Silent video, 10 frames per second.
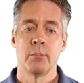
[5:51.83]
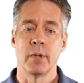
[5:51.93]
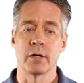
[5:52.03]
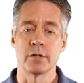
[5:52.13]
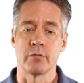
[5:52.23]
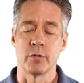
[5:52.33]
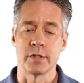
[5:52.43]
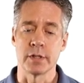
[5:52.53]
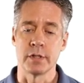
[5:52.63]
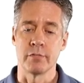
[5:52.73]
Microsoft
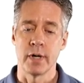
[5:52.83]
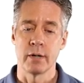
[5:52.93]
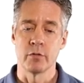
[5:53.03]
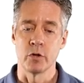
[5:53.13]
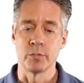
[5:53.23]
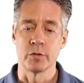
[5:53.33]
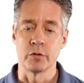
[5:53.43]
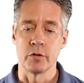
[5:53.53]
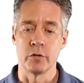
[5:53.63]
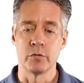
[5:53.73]
365 groups are
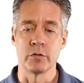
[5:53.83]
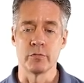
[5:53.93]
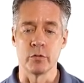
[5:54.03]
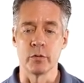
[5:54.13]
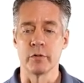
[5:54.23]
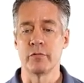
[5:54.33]
used for